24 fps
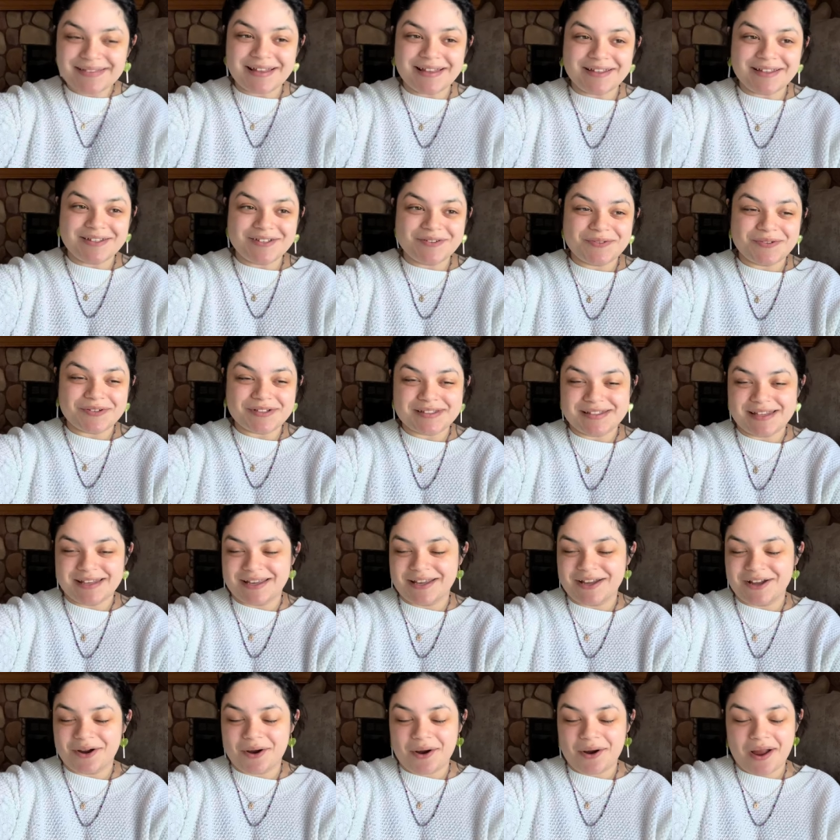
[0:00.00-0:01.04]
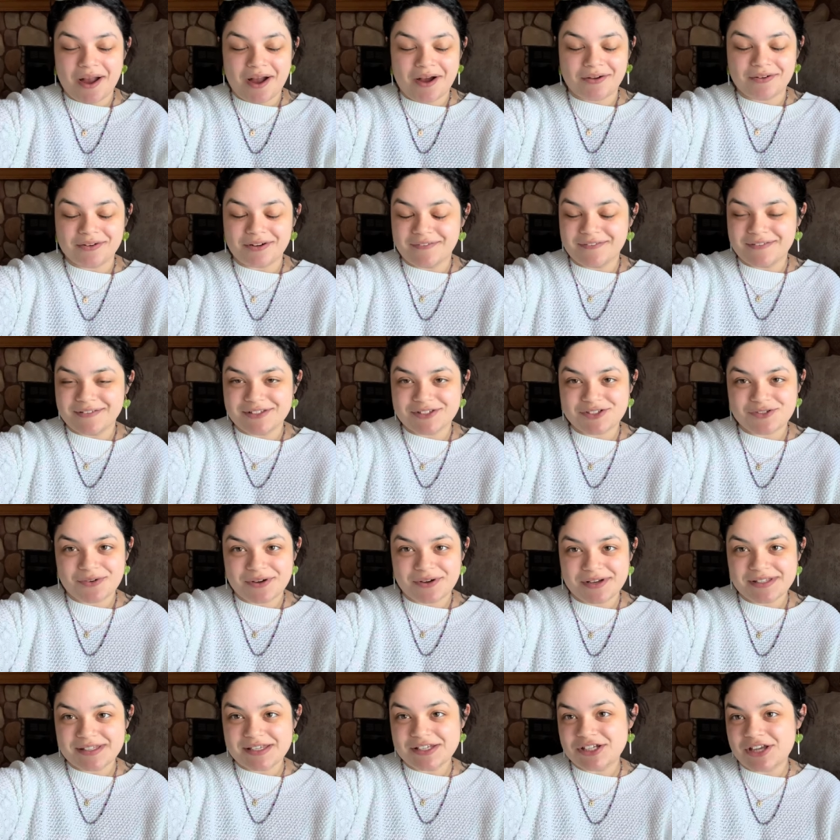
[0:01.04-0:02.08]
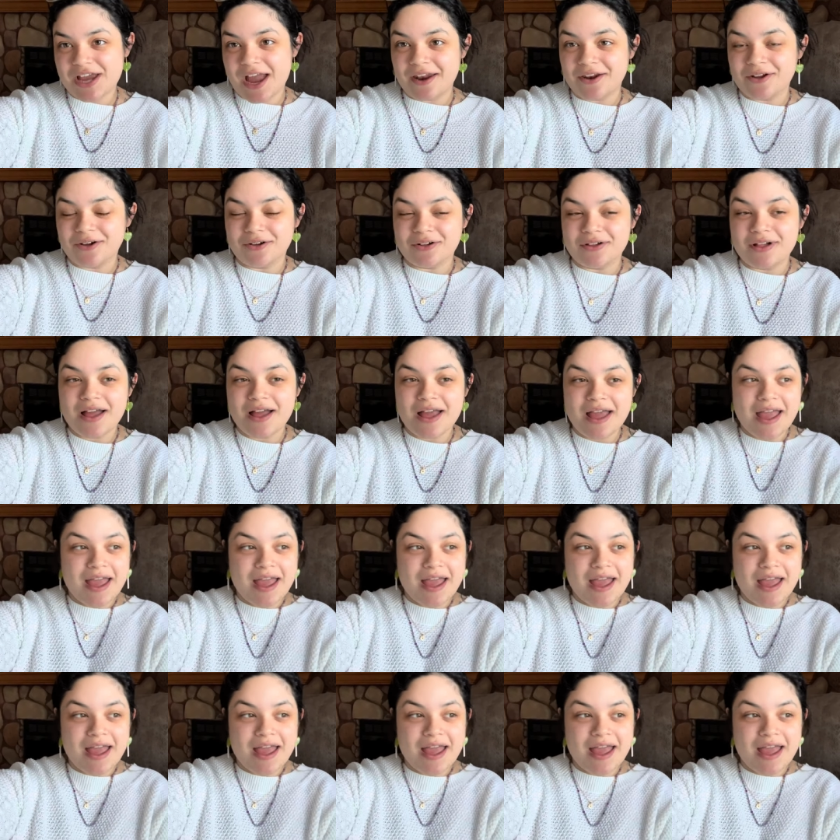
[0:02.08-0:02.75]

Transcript: Thank you for sticking around on this crazy channel.